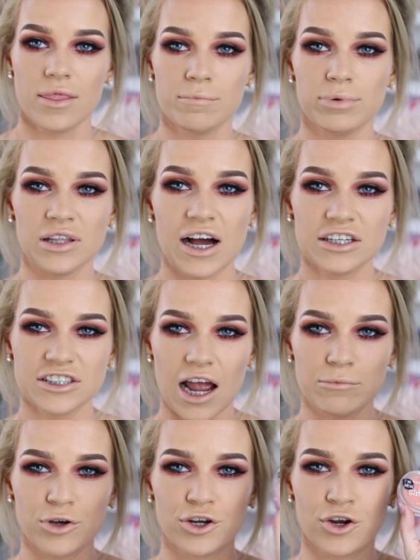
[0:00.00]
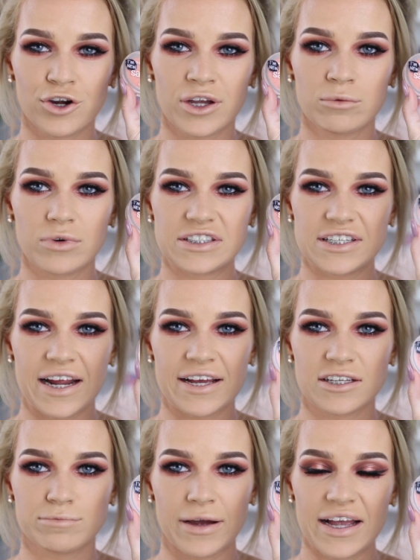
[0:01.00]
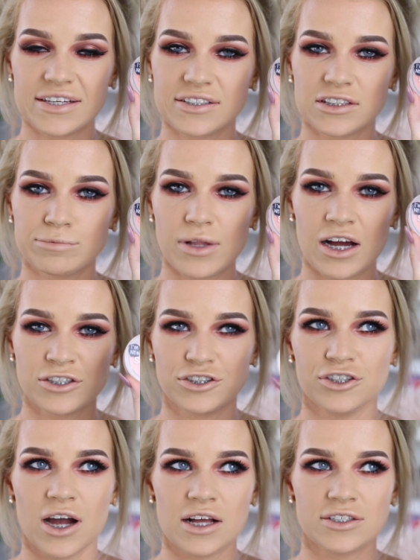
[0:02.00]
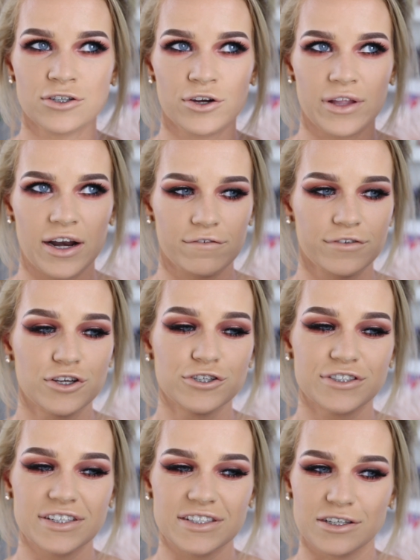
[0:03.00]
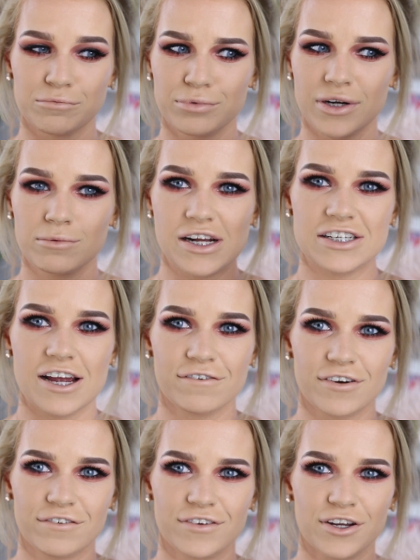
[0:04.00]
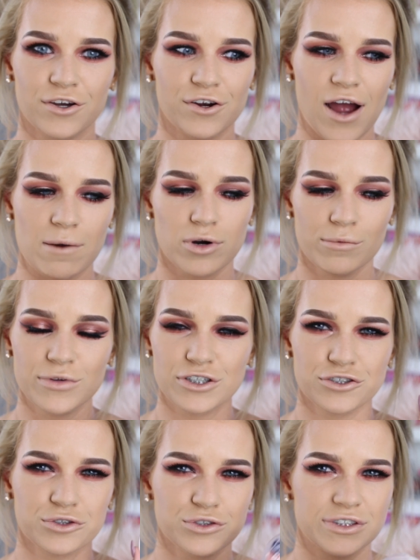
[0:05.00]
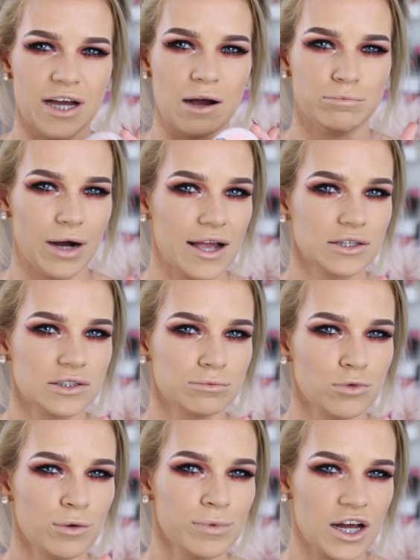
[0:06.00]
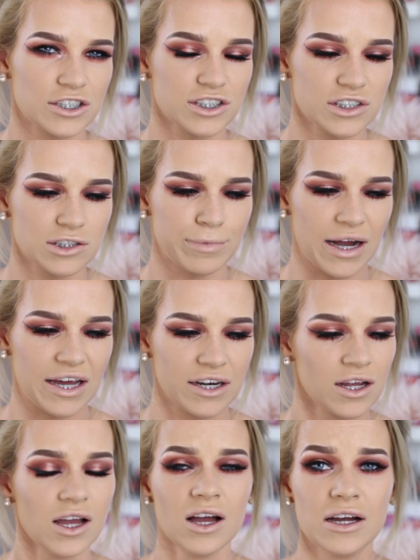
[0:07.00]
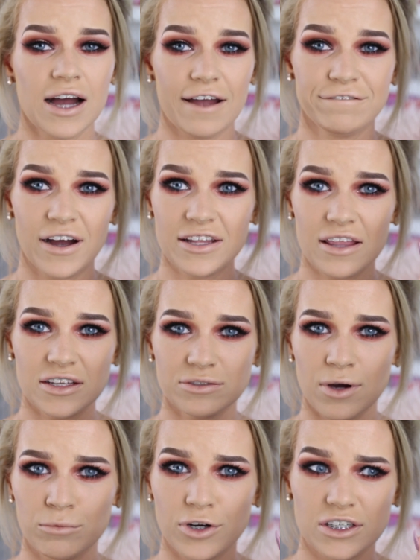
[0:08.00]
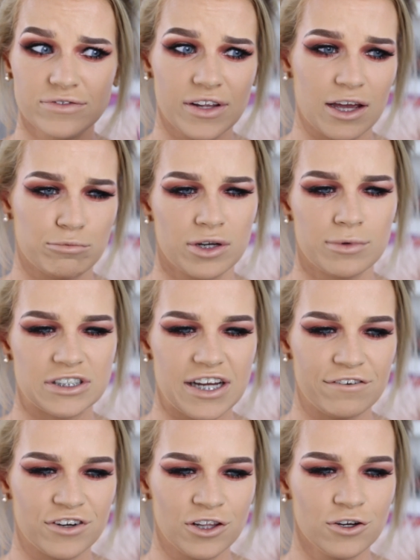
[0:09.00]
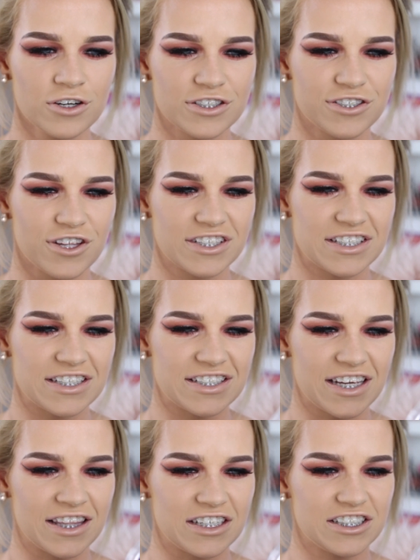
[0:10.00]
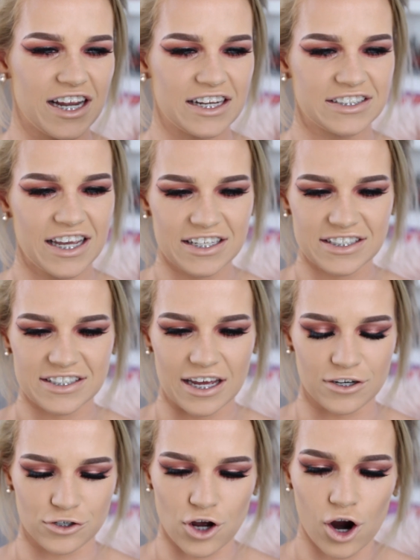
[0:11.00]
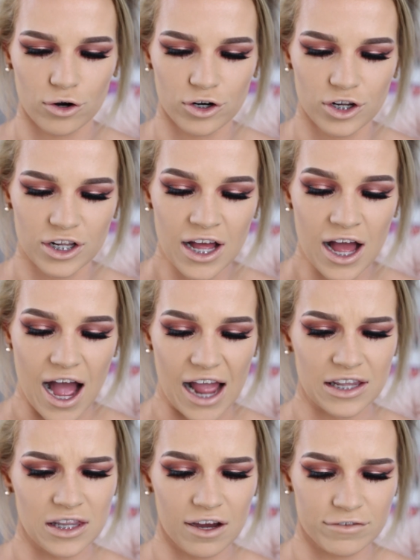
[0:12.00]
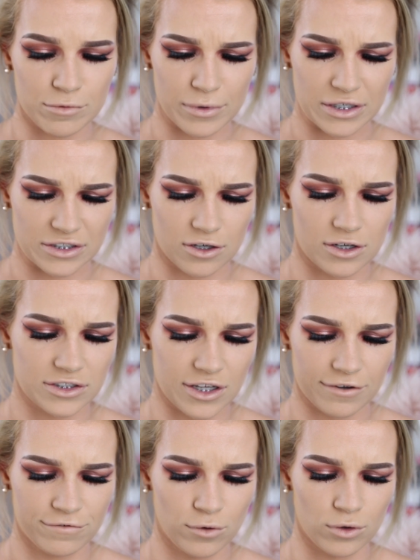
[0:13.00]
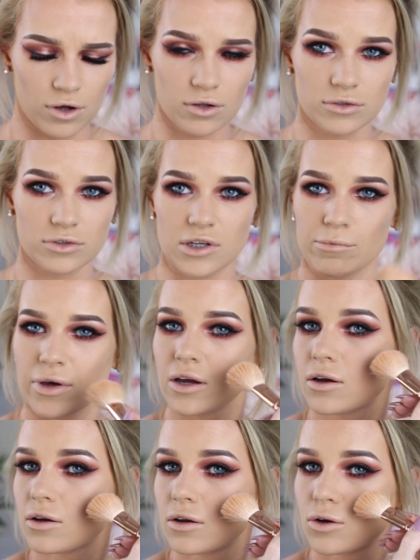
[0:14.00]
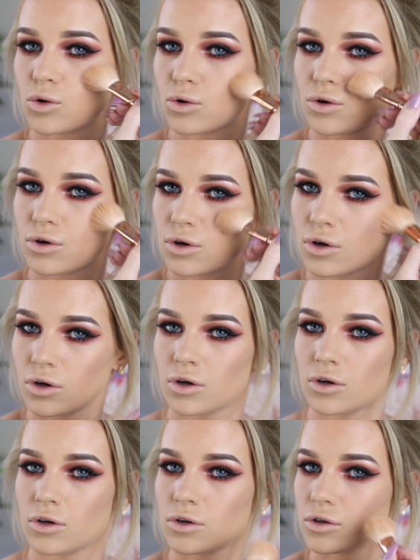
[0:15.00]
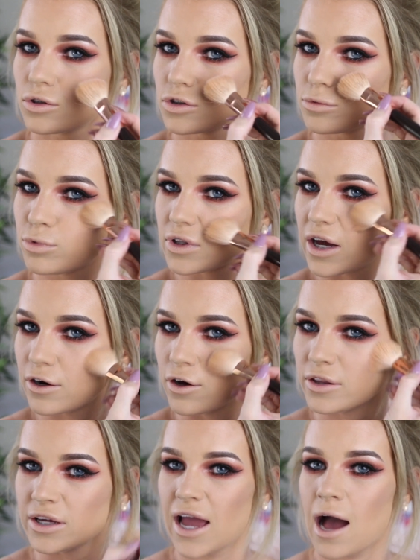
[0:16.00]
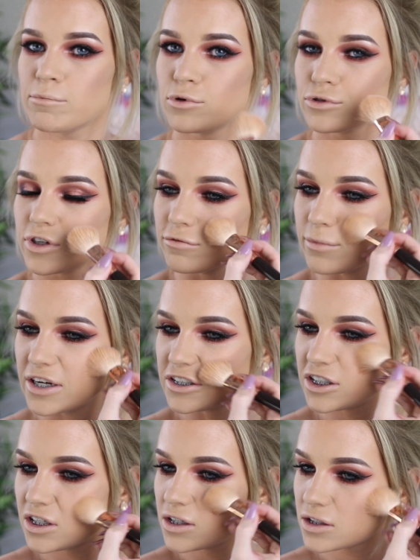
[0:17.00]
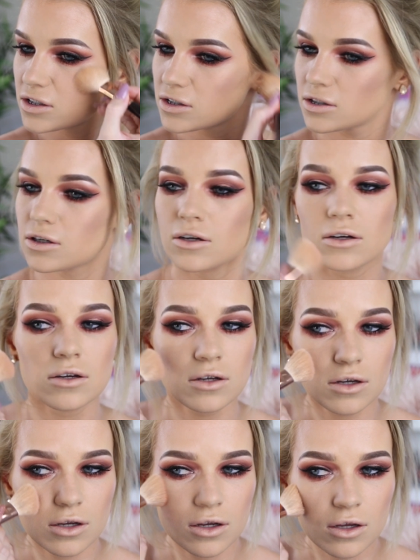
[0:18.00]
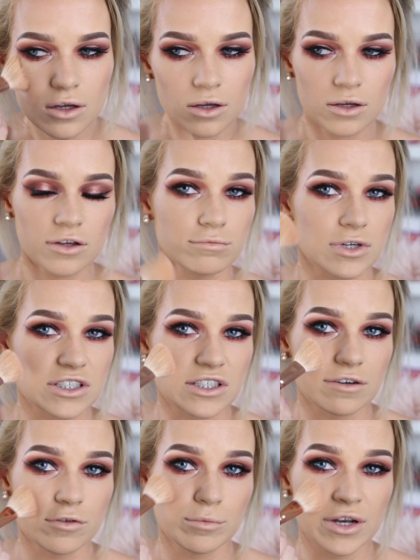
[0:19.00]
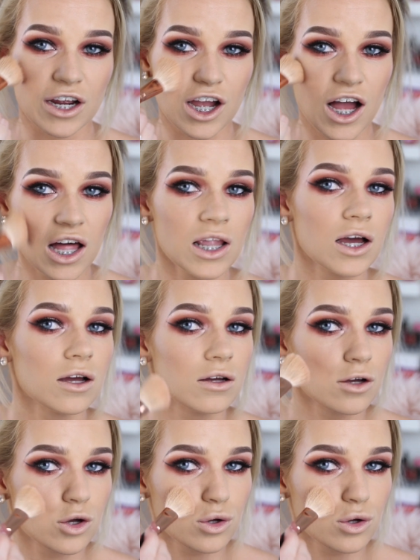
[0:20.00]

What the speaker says: The blush I'm gonna go in with today is my Essence blush. You guys know that I've used this in pretty much every video. I probably should start buying some more blushes, but I find that this one works for like pretty much every look. So this is in the shade 10 Satin Coral. I love it because it costs like $4 or something. Just put that on the apples of my cheeks. Give myself a bit of color.